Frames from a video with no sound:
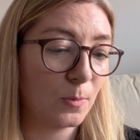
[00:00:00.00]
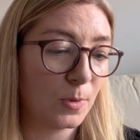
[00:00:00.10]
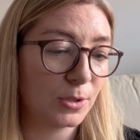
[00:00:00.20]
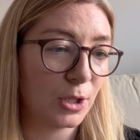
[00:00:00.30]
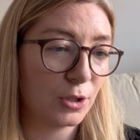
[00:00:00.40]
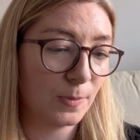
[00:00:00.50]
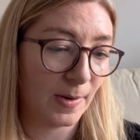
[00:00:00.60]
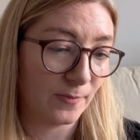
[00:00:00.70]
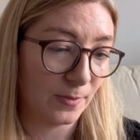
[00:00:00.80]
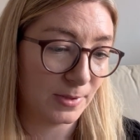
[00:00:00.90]
was
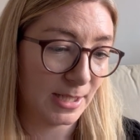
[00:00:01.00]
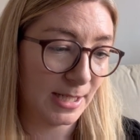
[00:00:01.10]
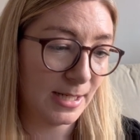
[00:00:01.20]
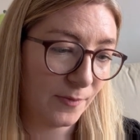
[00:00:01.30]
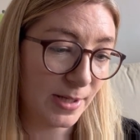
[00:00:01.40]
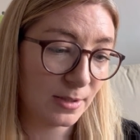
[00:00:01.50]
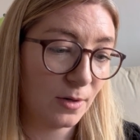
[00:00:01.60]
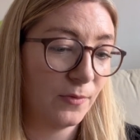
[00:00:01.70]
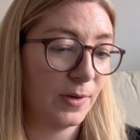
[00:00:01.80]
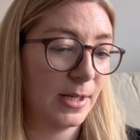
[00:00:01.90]
£2.40. Face
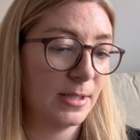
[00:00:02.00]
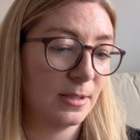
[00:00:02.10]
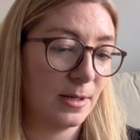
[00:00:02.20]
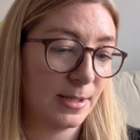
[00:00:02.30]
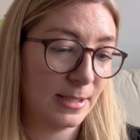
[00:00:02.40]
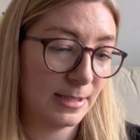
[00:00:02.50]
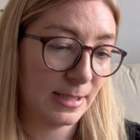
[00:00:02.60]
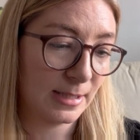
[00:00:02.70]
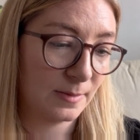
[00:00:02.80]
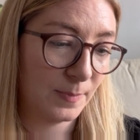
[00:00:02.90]
cloth is
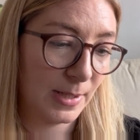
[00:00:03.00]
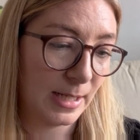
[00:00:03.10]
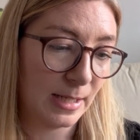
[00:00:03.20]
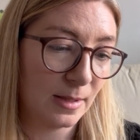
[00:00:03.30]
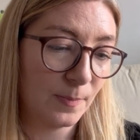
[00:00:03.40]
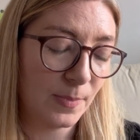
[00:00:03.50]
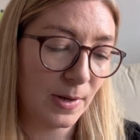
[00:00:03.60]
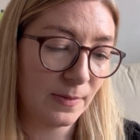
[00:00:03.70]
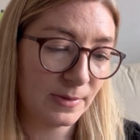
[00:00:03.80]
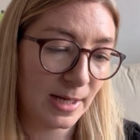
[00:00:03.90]
96p. The
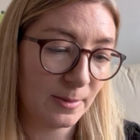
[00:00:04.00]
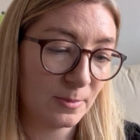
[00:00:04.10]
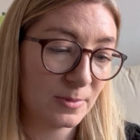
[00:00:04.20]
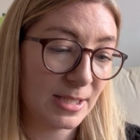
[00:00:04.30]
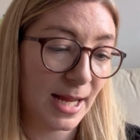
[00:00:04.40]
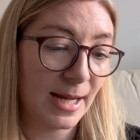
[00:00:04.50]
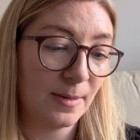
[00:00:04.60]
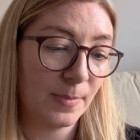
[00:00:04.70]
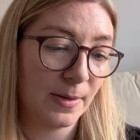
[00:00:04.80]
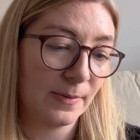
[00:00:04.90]
bath towel was
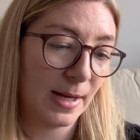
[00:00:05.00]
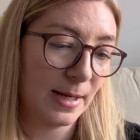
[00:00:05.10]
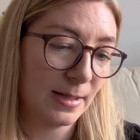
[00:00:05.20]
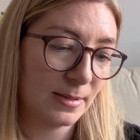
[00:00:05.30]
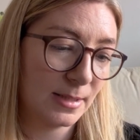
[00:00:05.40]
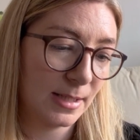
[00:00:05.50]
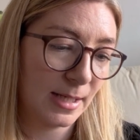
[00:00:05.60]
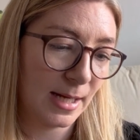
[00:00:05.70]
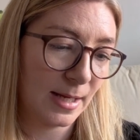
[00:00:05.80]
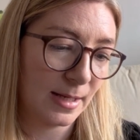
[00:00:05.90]
£8.80
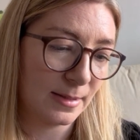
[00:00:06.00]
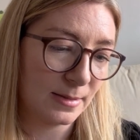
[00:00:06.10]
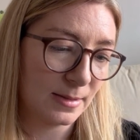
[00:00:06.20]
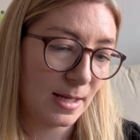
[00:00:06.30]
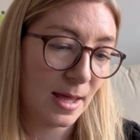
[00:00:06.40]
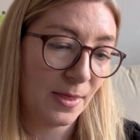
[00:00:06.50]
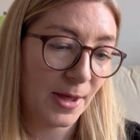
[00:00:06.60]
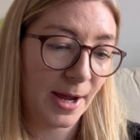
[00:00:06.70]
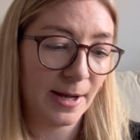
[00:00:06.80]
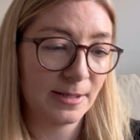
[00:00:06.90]
and the
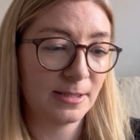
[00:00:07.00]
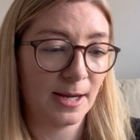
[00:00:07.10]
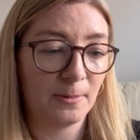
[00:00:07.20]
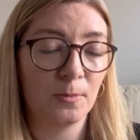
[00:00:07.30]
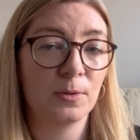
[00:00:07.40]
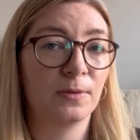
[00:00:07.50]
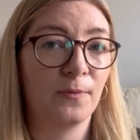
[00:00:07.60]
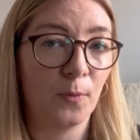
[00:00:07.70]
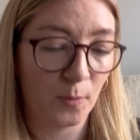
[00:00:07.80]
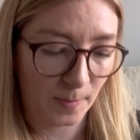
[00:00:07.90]
hand towel was
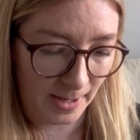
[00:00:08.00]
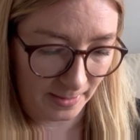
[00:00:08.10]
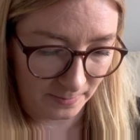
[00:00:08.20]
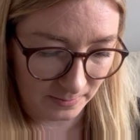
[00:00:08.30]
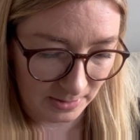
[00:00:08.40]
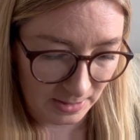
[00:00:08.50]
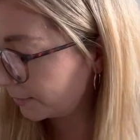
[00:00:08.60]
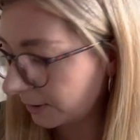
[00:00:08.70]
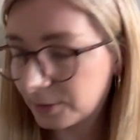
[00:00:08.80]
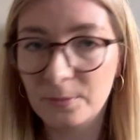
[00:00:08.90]
£4, which
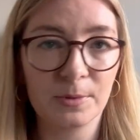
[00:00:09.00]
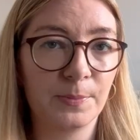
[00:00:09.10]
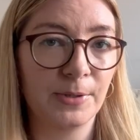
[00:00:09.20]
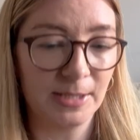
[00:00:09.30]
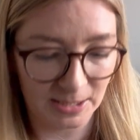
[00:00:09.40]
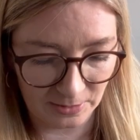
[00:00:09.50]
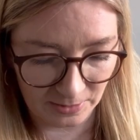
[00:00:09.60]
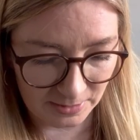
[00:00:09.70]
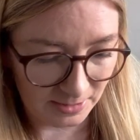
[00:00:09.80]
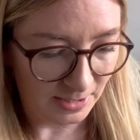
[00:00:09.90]
I thought was pretty
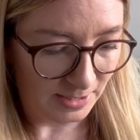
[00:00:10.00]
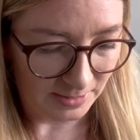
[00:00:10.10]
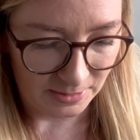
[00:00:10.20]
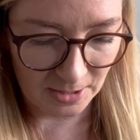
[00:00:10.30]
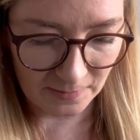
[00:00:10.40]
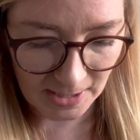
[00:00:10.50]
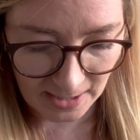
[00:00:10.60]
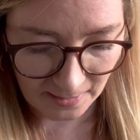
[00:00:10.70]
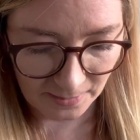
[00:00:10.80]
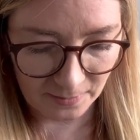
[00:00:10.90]
good. So yeah,
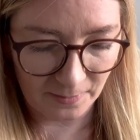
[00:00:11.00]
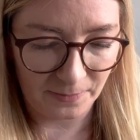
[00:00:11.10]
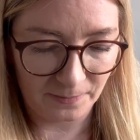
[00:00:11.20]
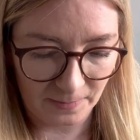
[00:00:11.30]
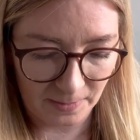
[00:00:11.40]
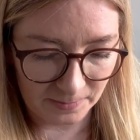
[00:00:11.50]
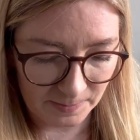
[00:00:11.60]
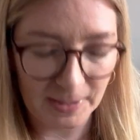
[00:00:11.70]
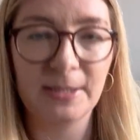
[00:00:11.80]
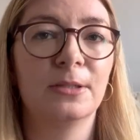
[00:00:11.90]
I was
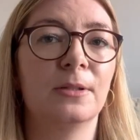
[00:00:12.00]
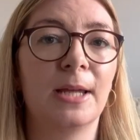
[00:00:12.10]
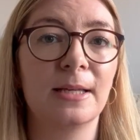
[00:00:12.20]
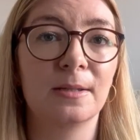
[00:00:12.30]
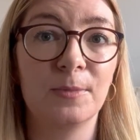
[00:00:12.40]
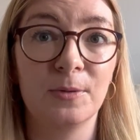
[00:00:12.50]
pleased to get some new